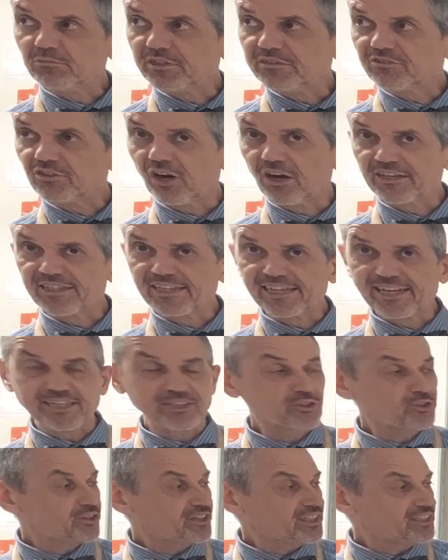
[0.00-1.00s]
we've got an
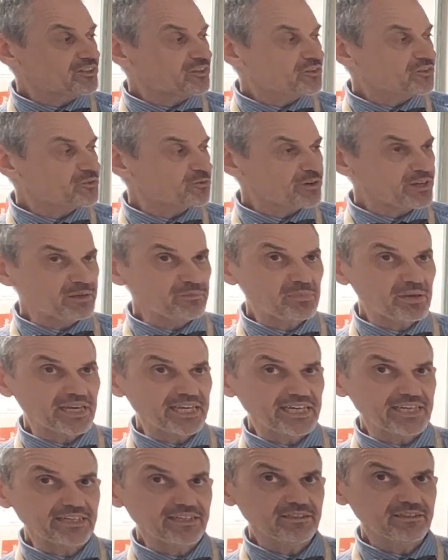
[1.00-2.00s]
electron in the
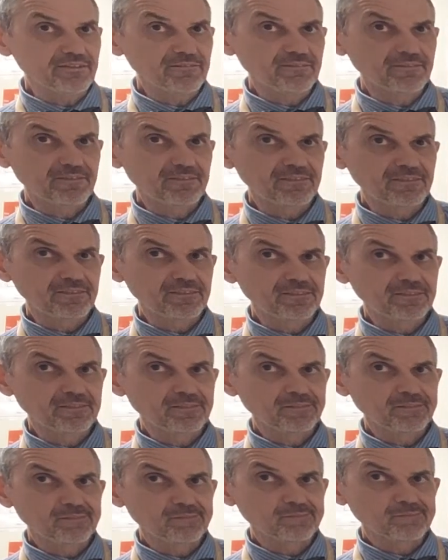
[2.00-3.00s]
3p,
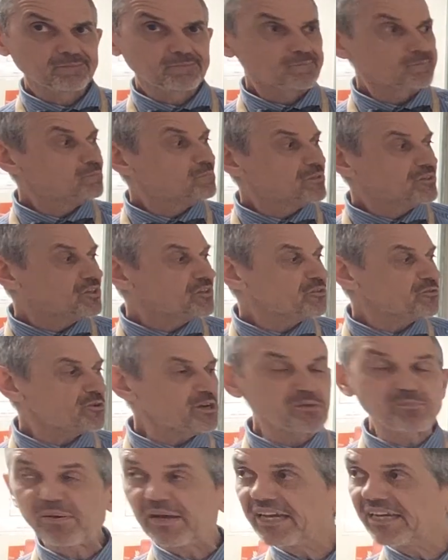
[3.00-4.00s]
but the
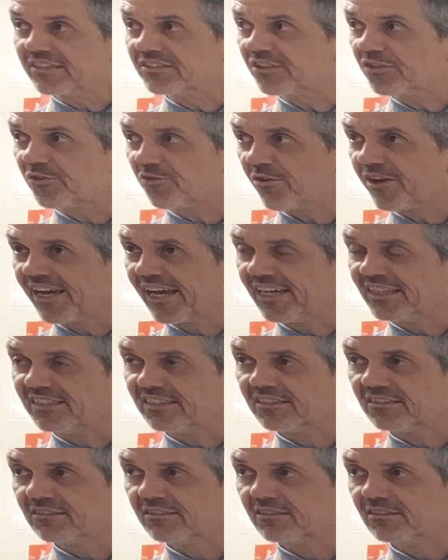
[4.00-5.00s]
3p and the
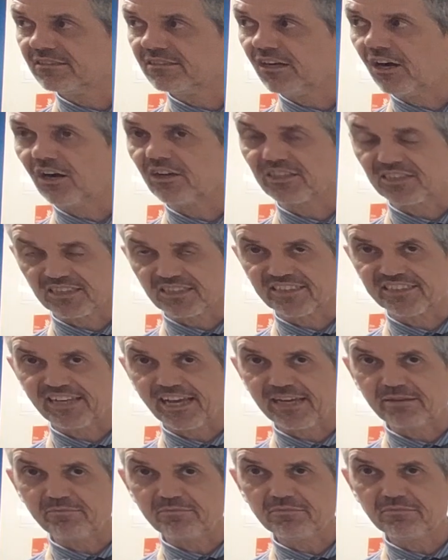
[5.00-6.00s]
3s aren't at the
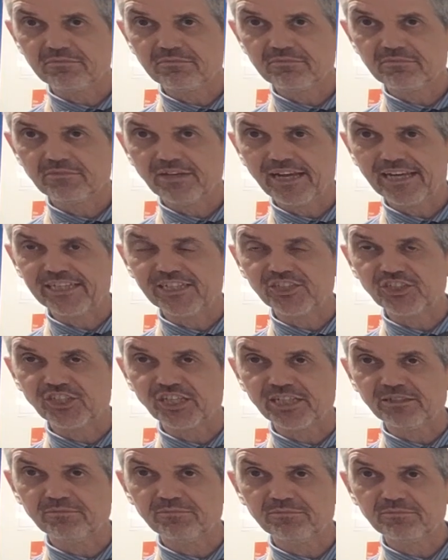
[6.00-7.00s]
same
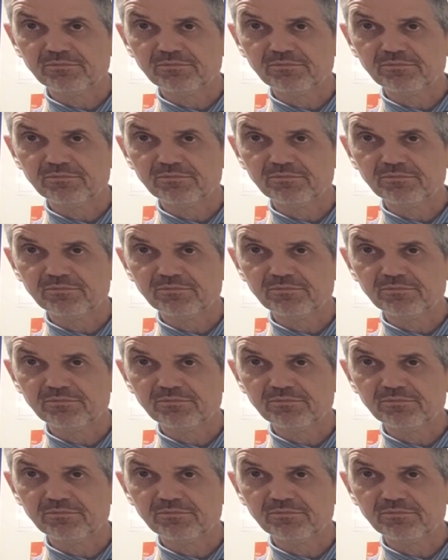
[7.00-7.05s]
energy.